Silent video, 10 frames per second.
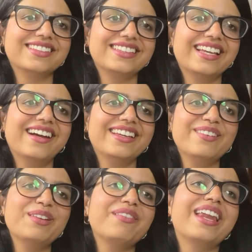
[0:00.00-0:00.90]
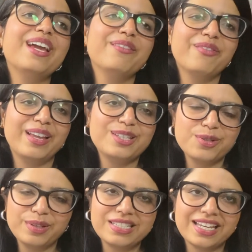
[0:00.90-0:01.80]
Yeah, even when I went
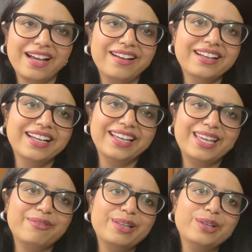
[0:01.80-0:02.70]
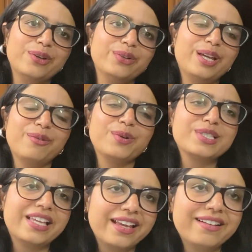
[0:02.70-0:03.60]
to India, even you know there
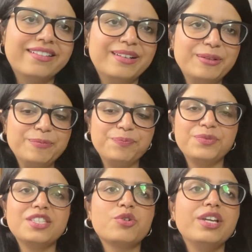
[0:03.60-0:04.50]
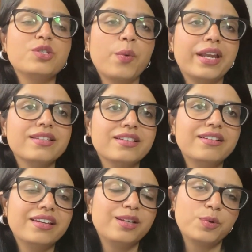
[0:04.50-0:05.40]
was like street vendor
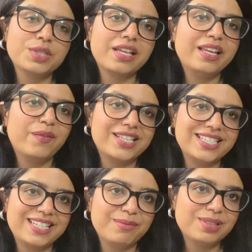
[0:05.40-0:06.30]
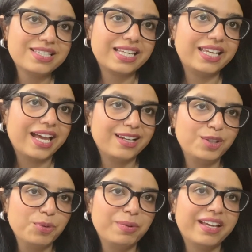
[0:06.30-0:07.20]
and he was selling vegetables and he had
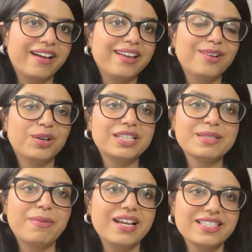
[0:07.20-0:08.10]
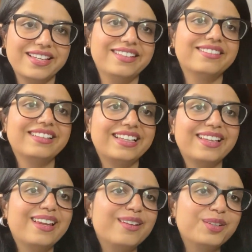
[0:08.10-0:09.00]
UPI on his bicycle
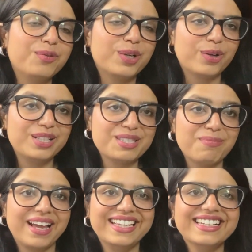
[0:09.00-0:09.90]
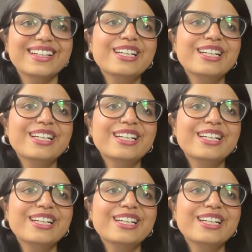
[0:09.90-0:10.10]
and then another one on his bike.